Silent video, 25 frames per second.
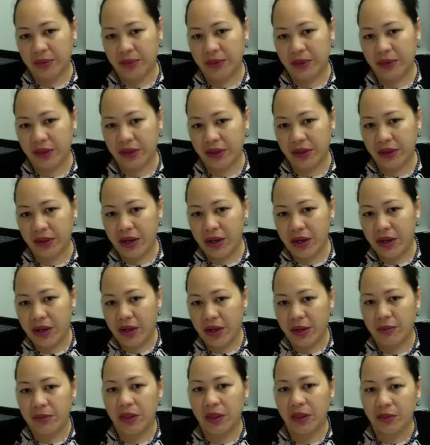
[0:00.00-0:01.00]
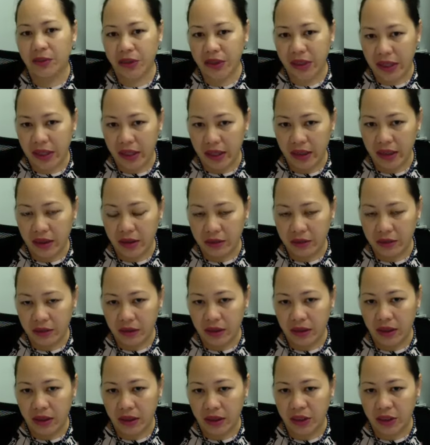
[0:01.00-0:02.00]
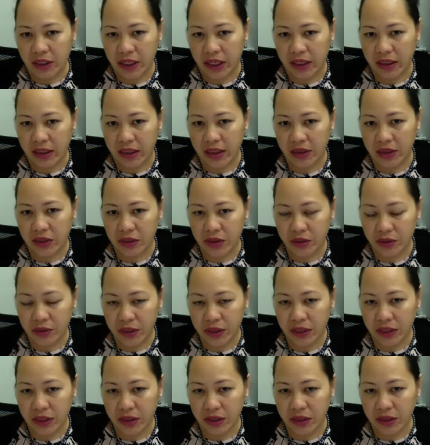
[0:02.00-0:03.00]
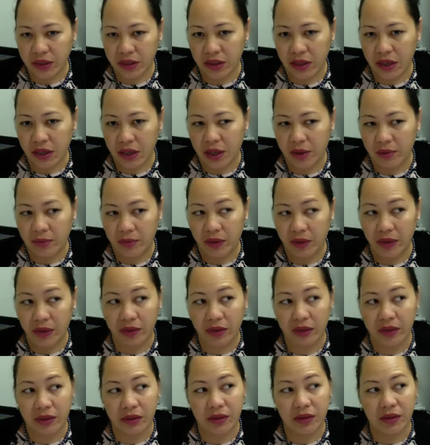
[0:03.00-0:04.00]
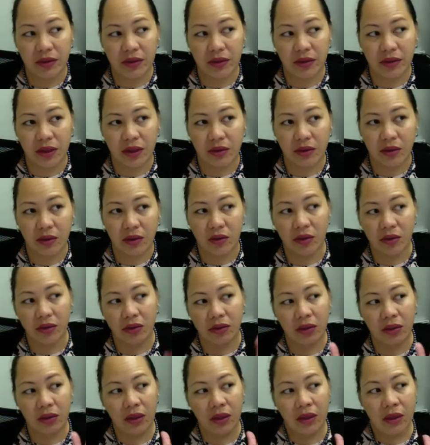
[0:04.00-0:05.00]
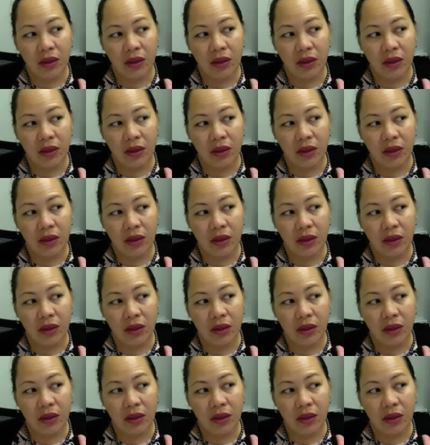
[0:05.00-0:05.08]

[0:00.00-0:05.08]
we're number 9 Sharkey Street. There is a whole